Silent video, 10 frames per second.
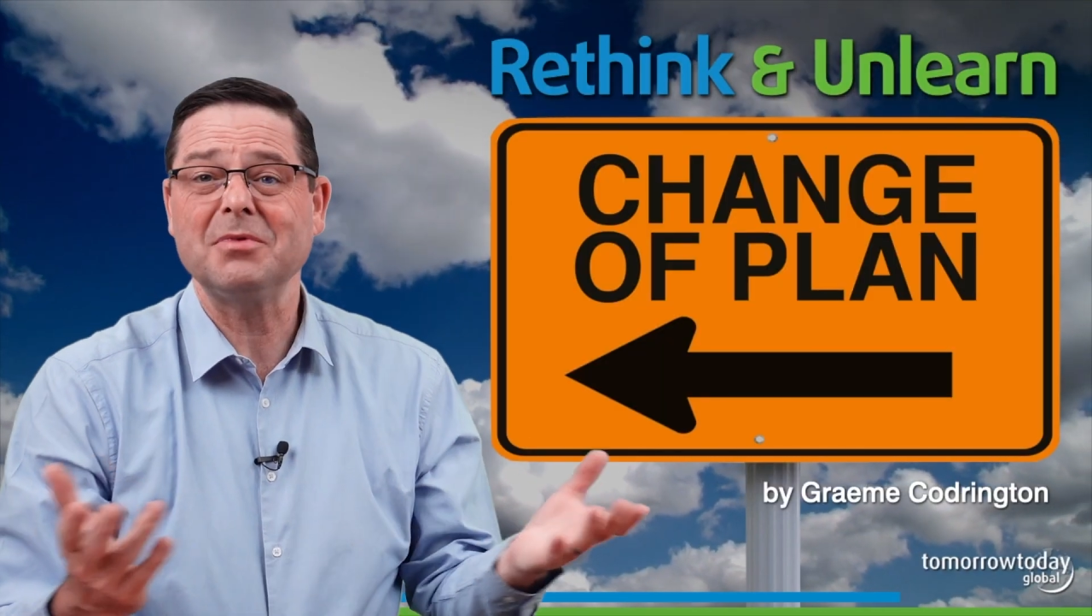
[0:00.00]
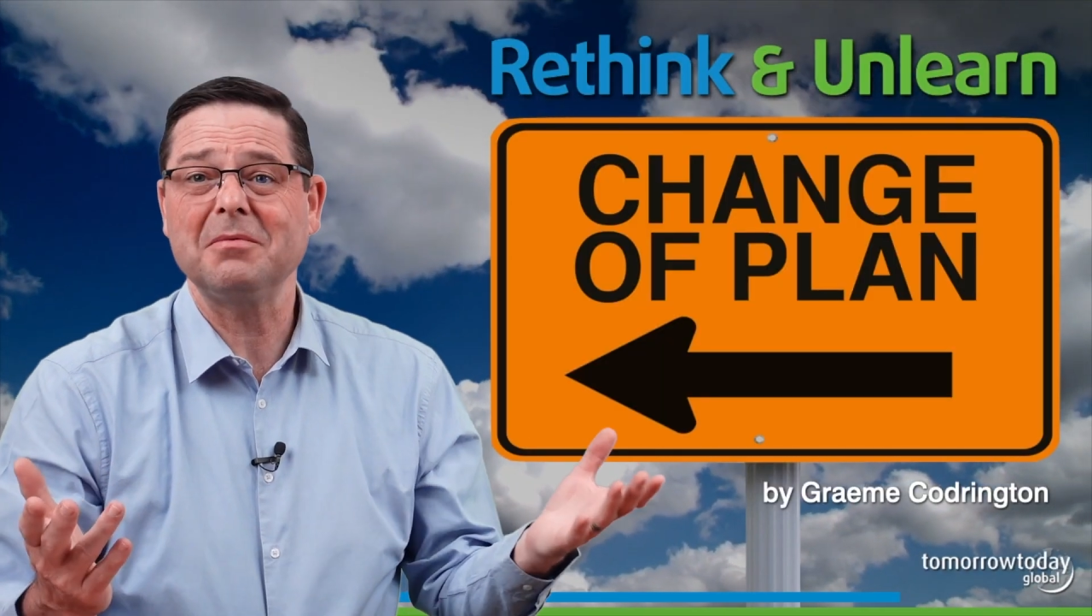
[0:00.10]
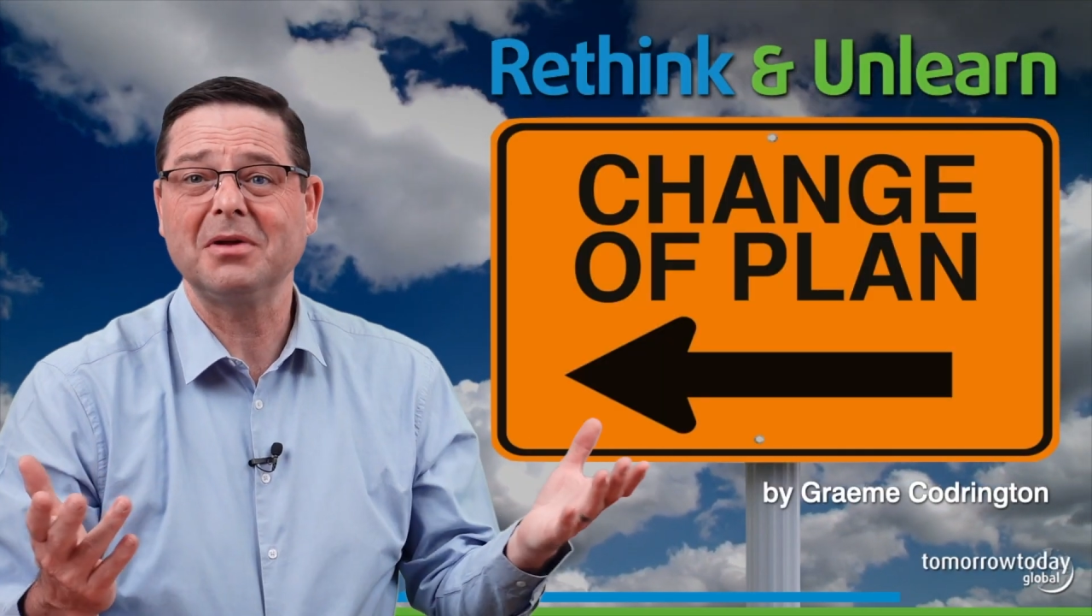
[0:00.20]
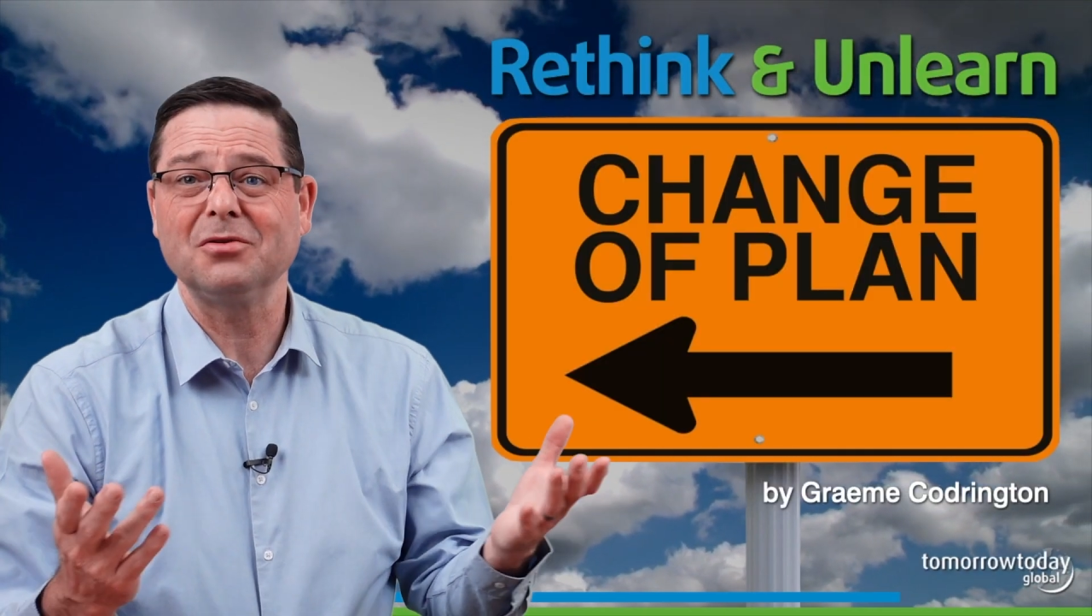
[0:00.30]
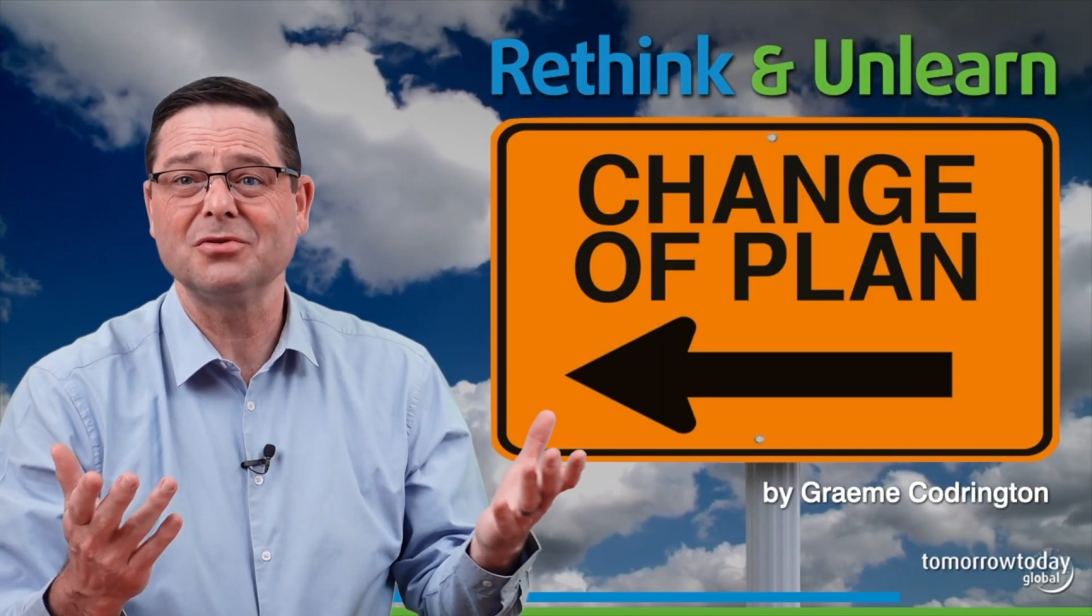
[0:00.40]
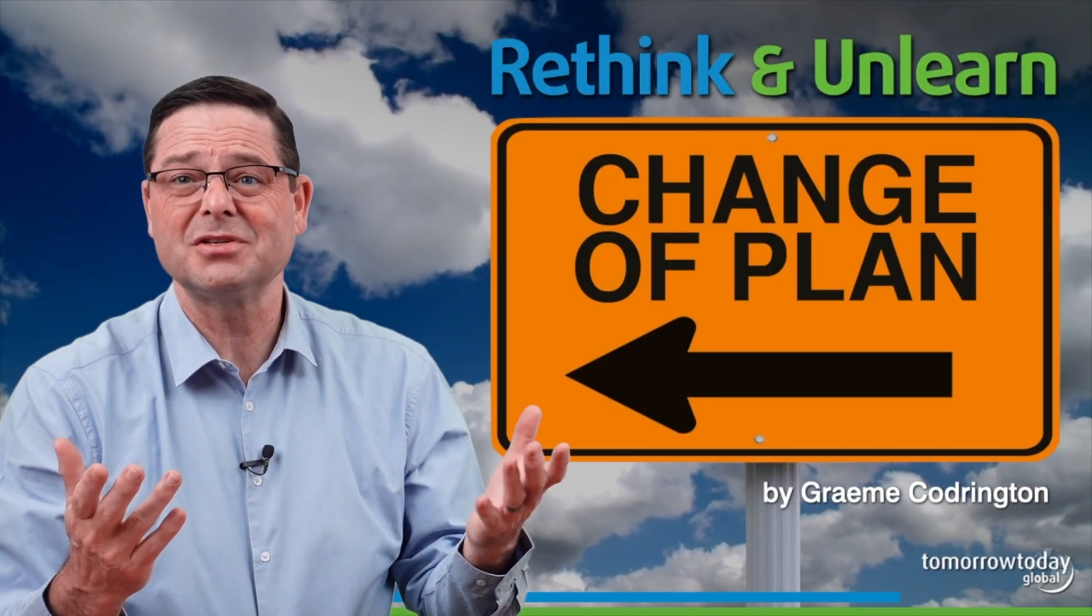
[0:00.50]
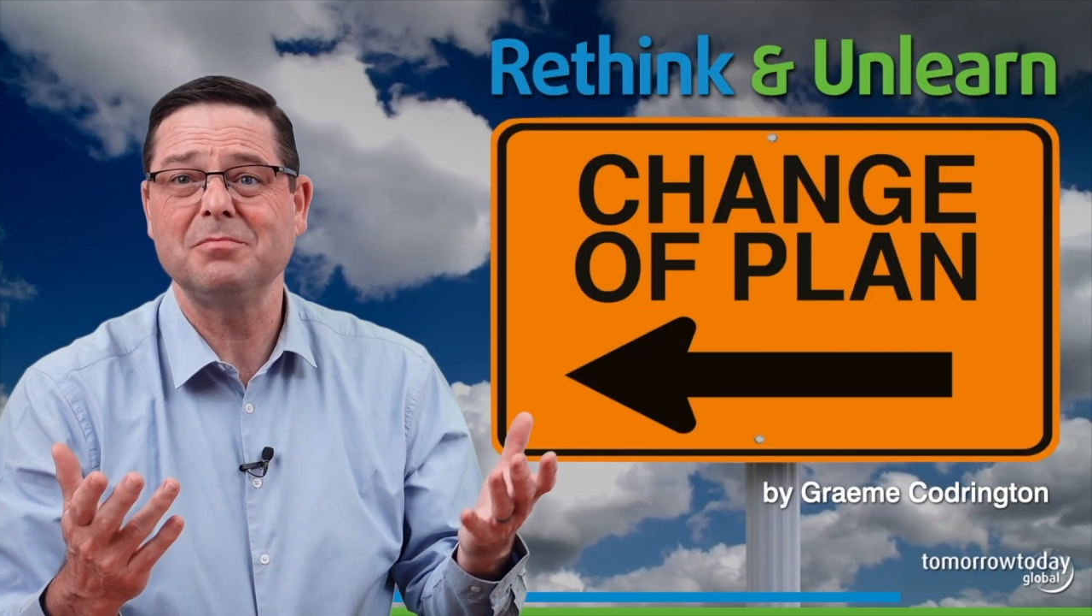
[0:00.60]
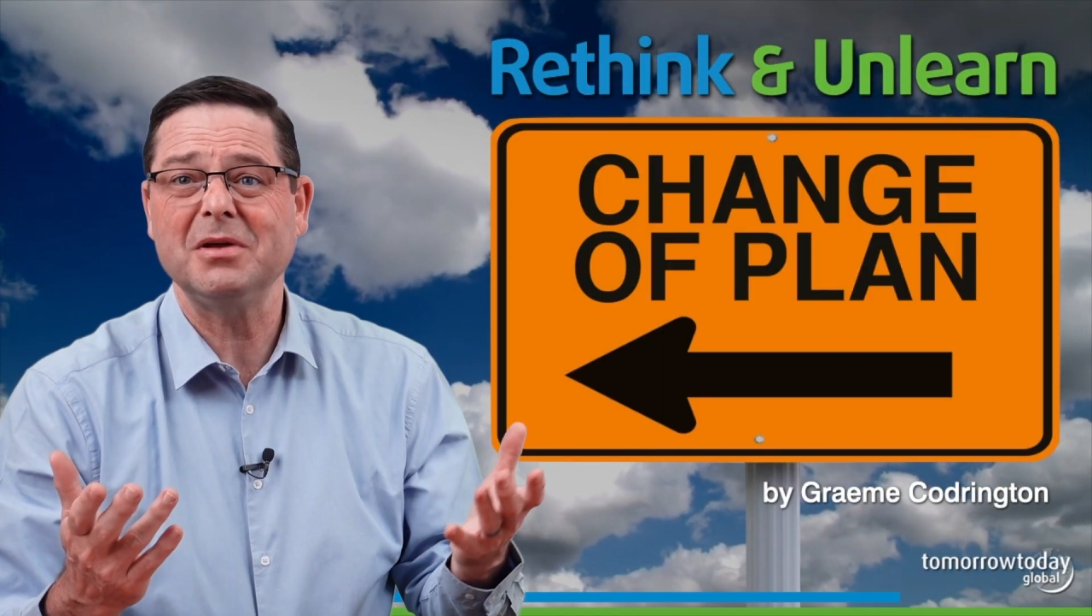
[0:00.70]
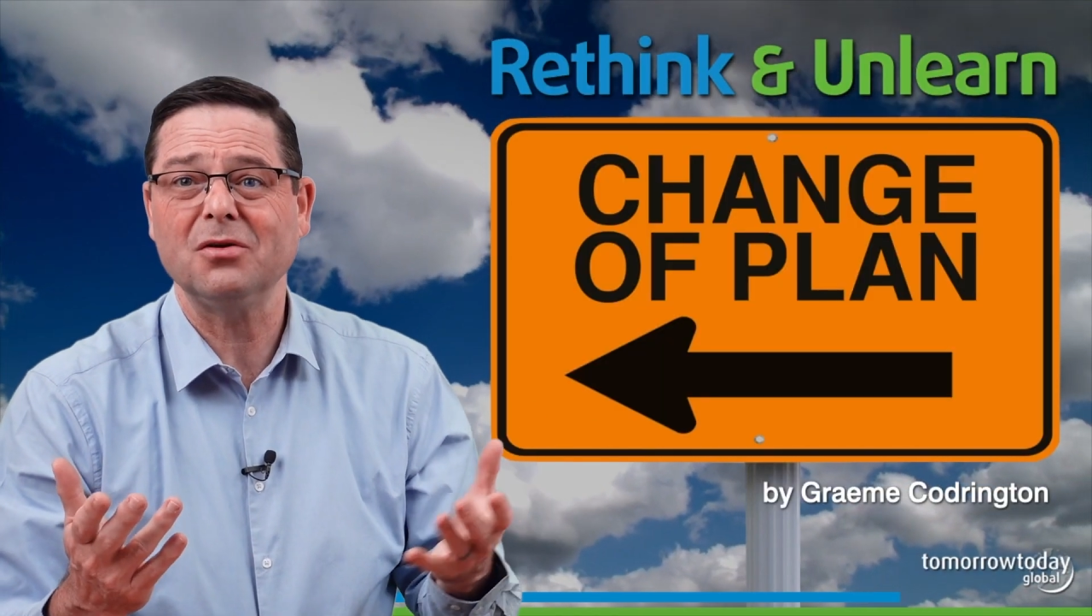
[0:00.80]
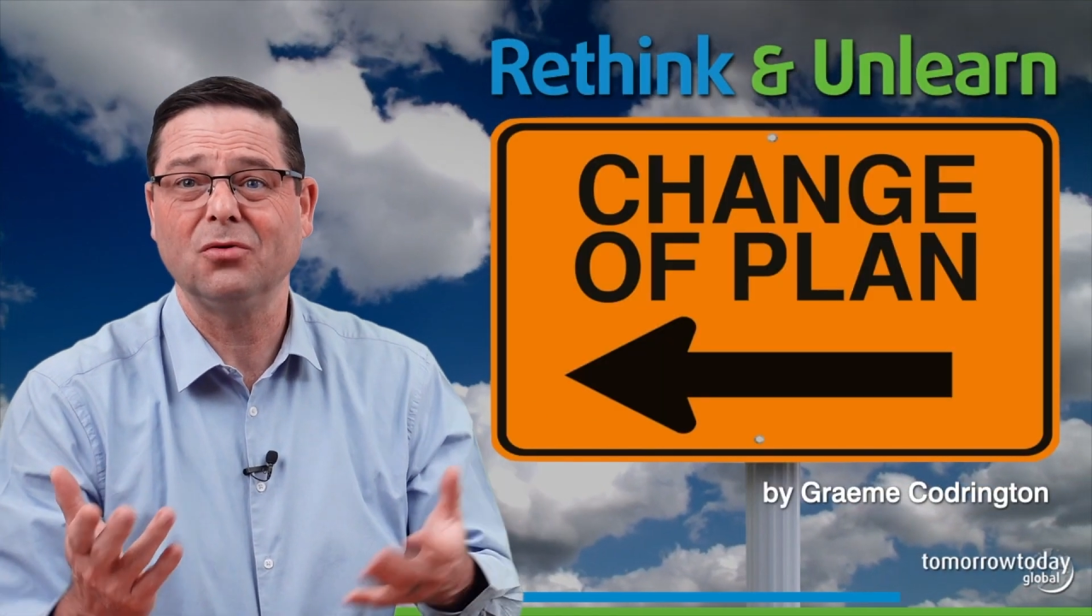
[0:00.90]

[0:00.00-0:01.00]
of them can also be